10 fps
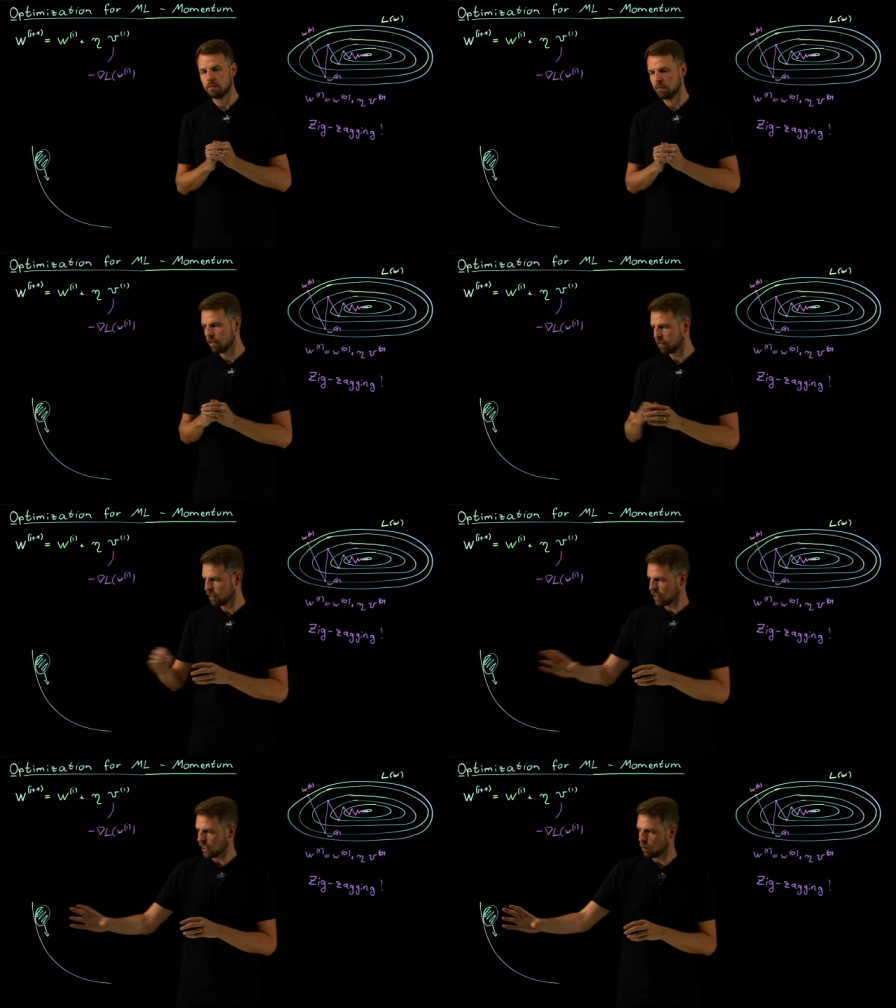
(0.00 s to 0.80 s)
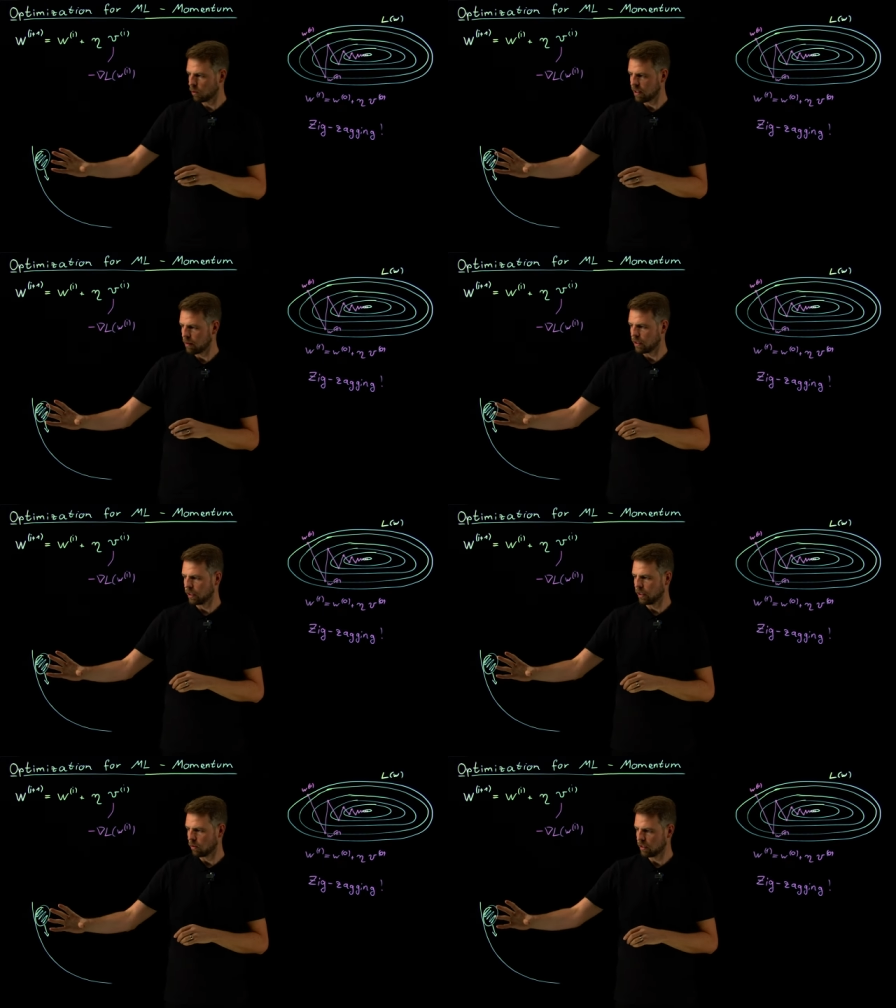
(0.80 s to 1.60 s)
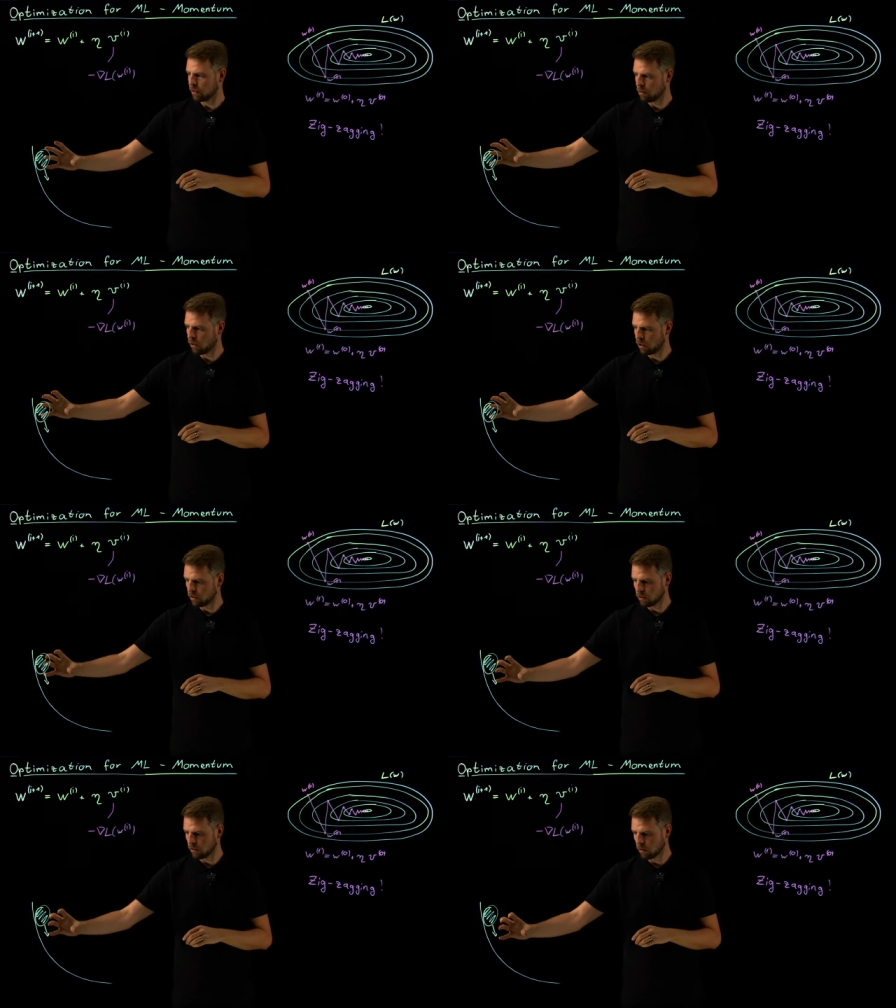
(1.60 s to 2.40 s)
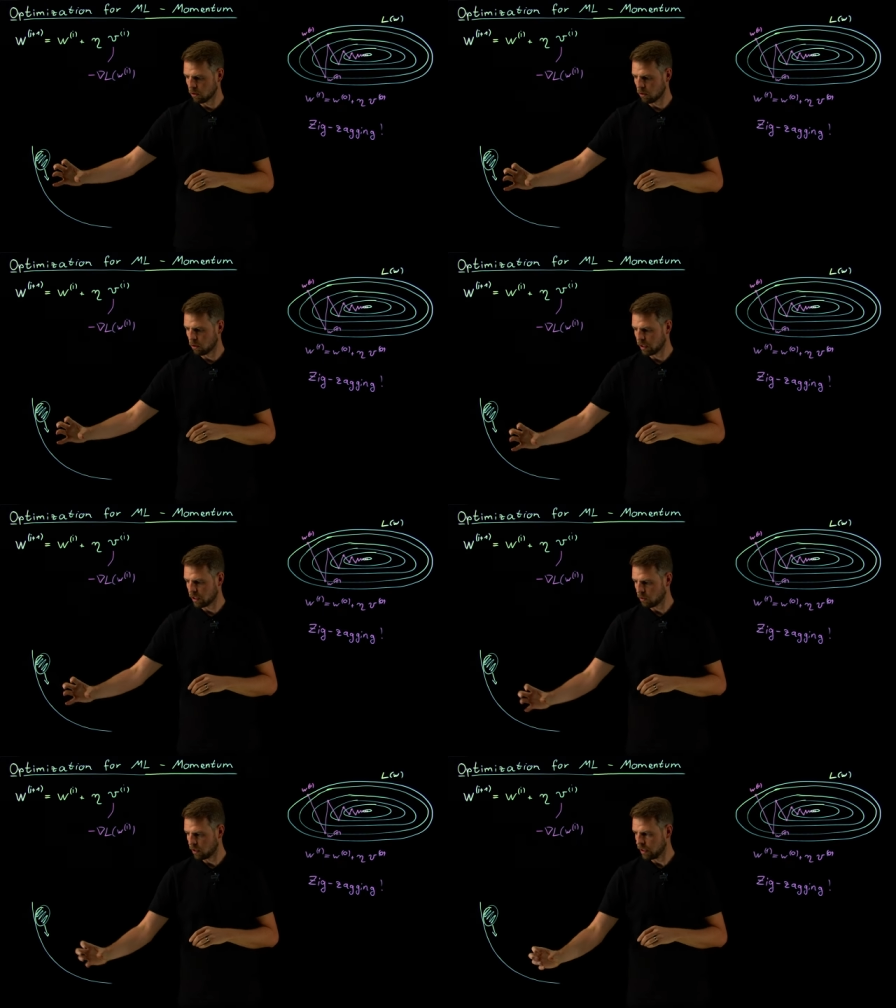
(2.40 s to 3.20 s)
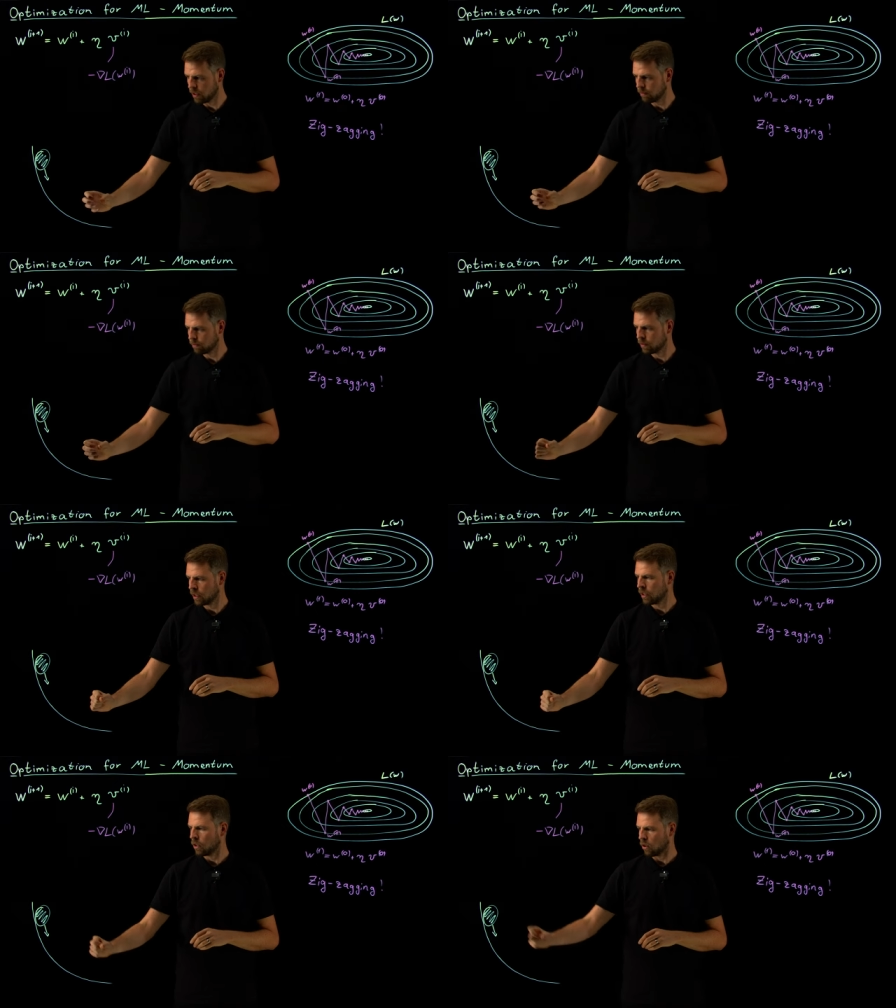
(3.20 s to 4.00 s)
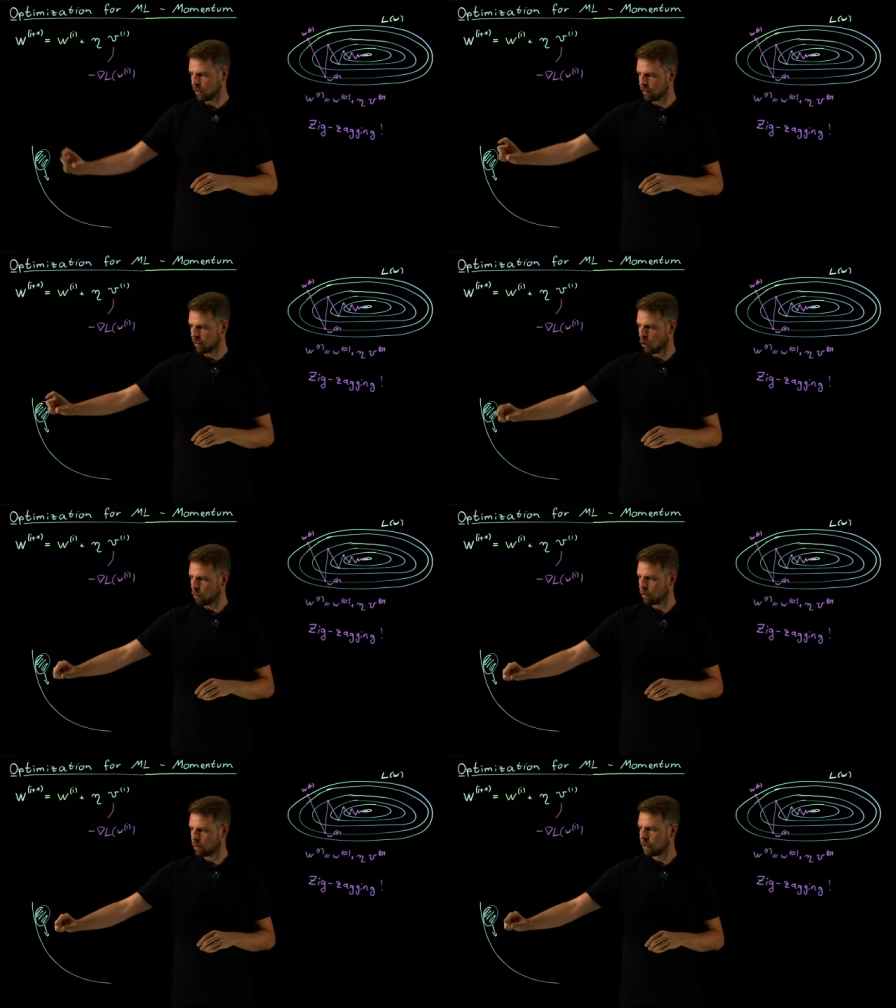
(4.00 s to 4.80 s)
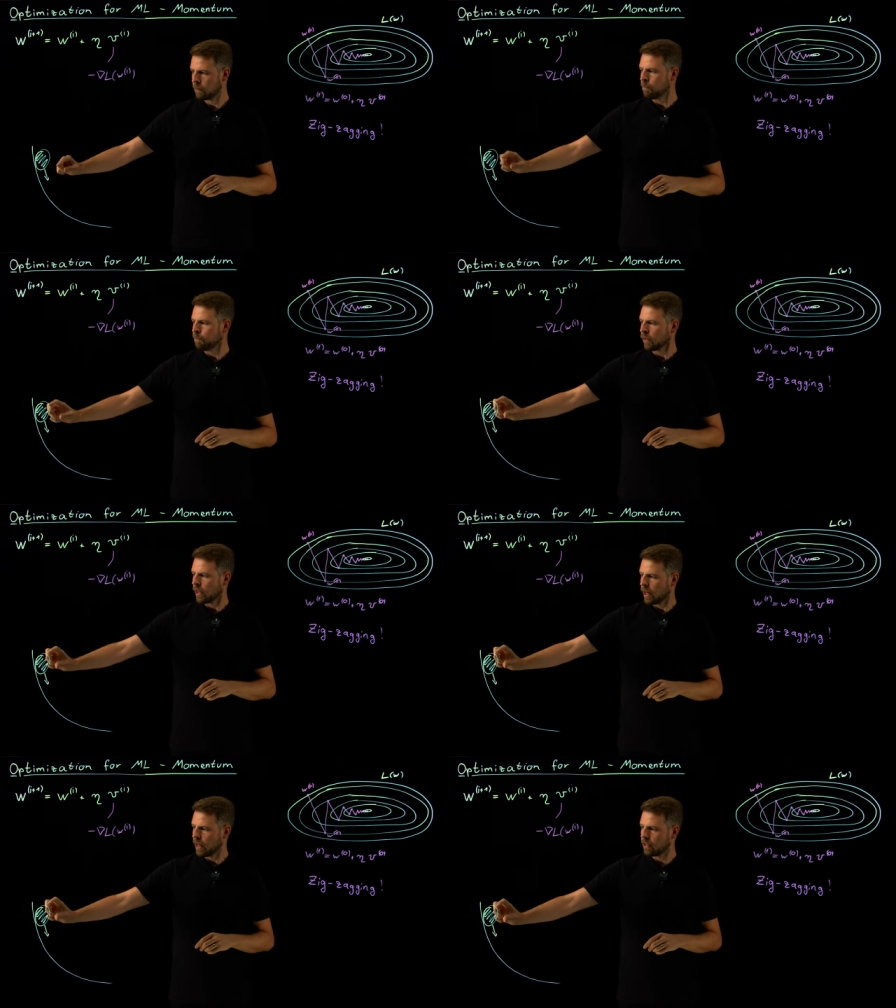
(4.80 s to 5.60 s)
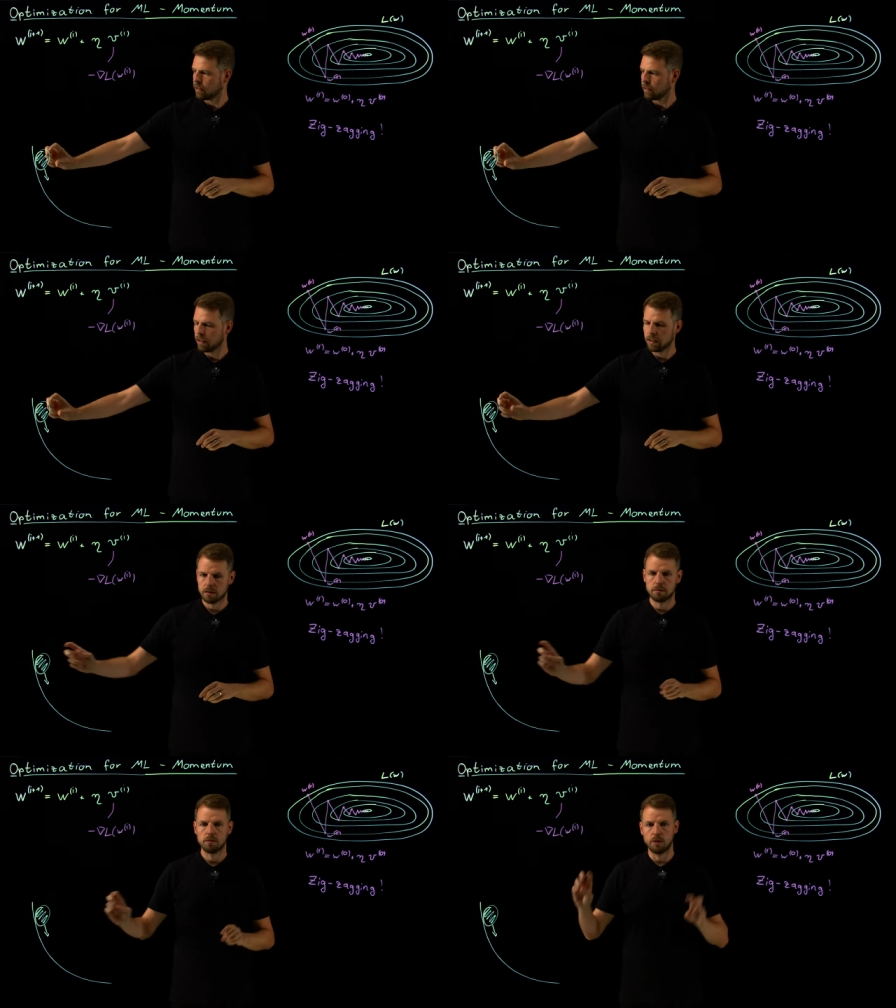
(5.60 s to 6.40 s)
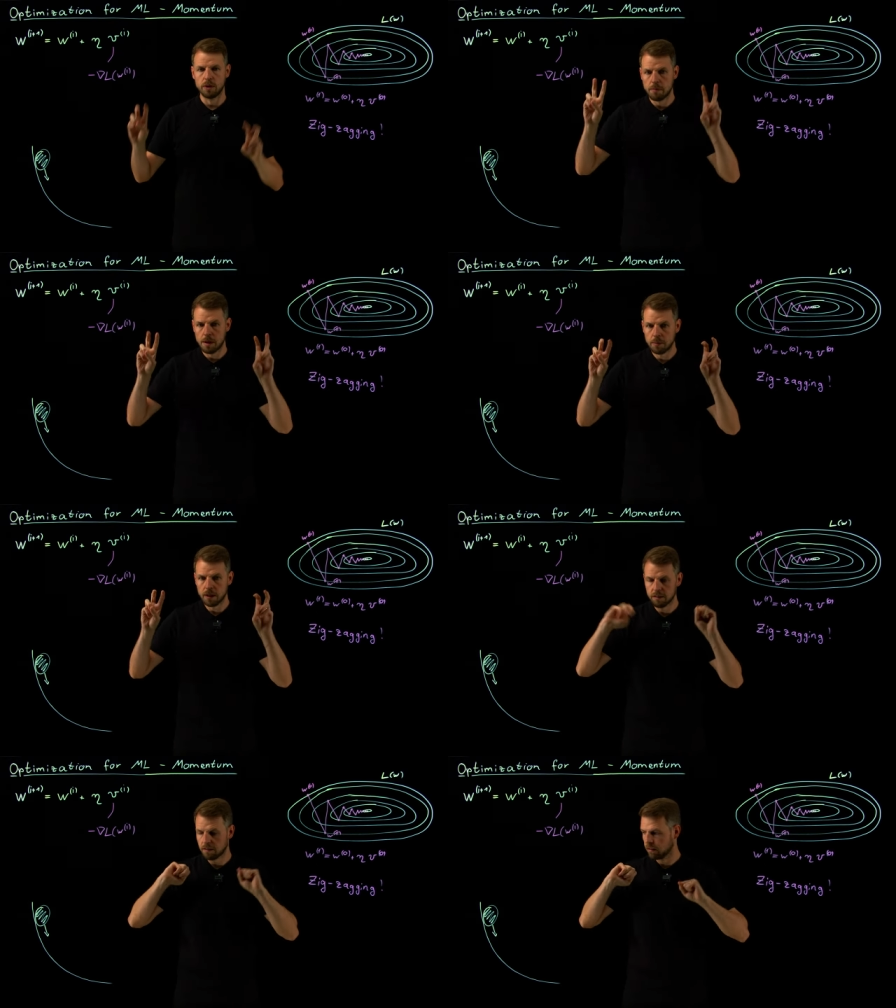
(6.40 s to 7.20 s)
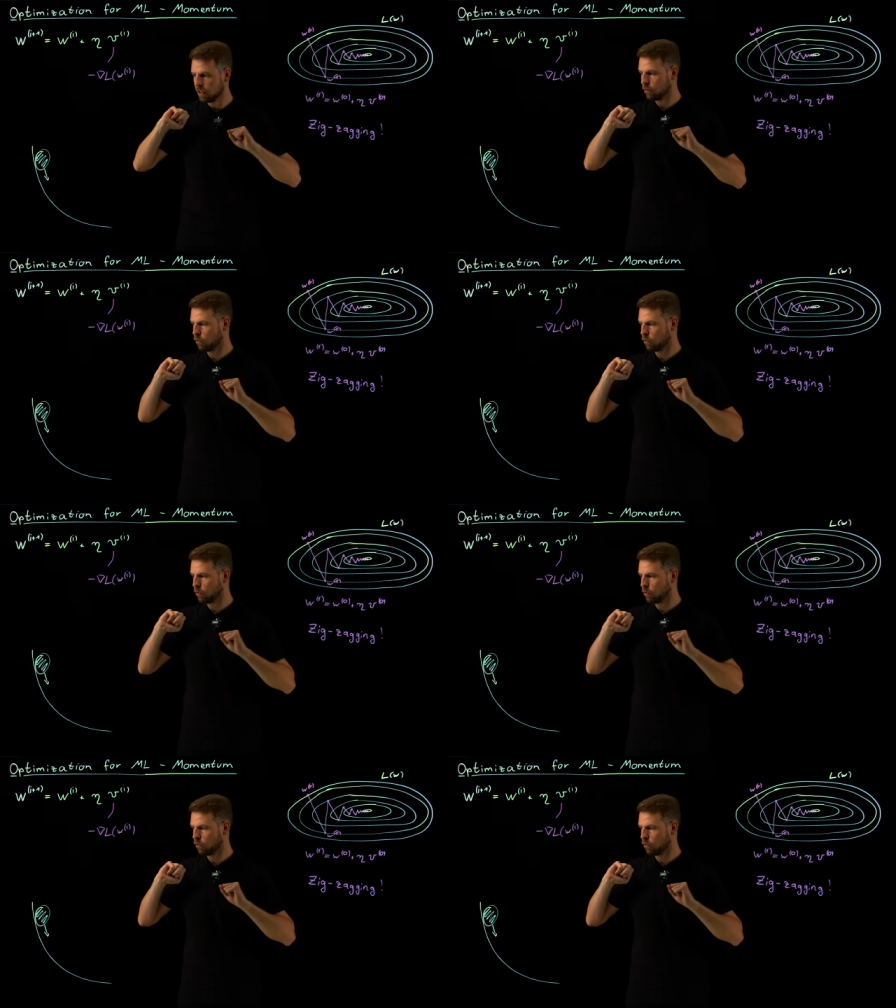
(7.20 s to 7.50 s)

This is exactly what's happening here, right? The ball is going down the hill or the slope, and it remembers, if we